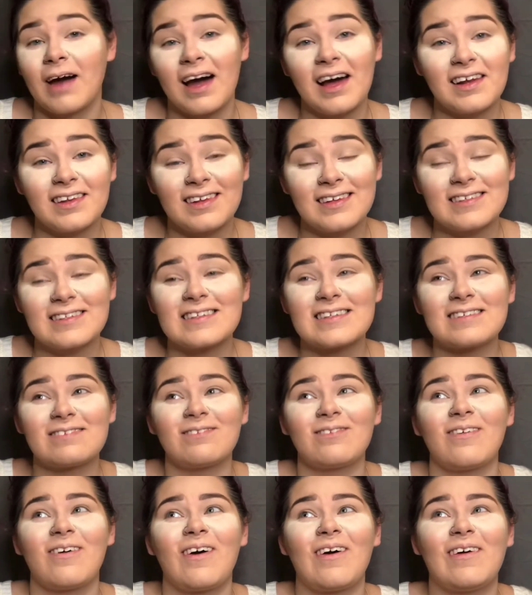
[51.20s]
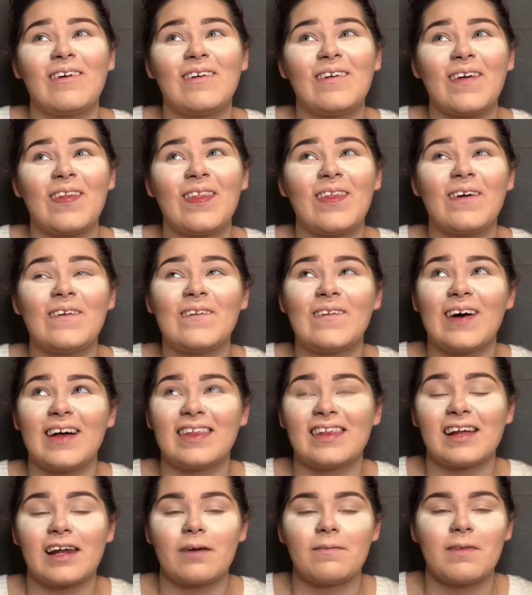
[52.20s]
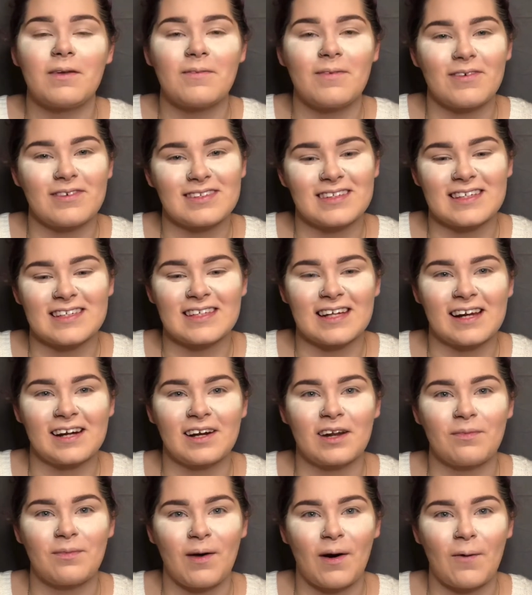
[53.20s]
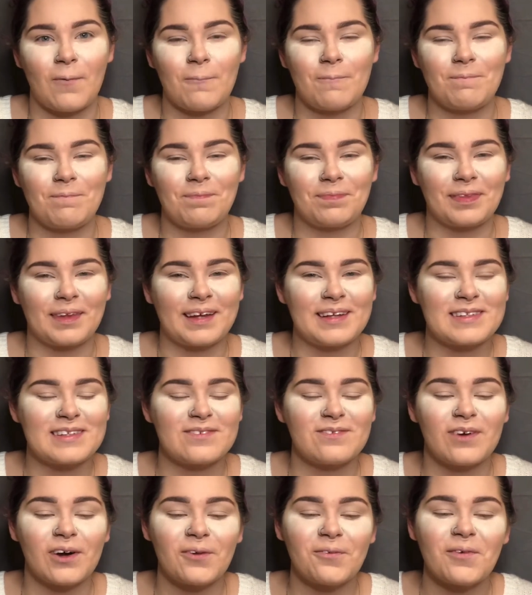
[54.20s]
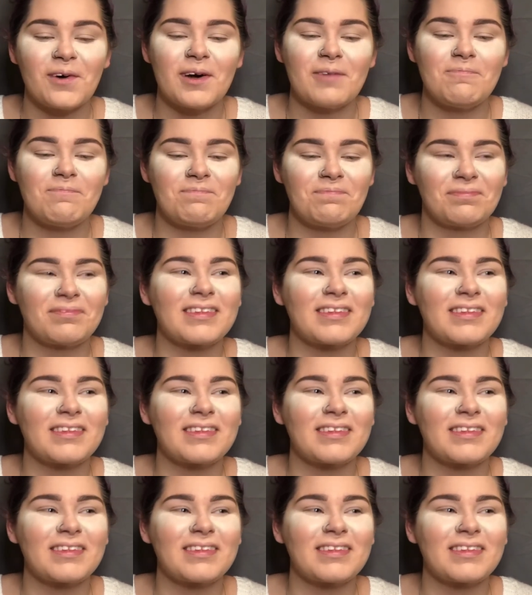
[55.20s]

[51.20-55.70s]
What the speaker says: This is the one that I'm the most excited about. It's a fun one.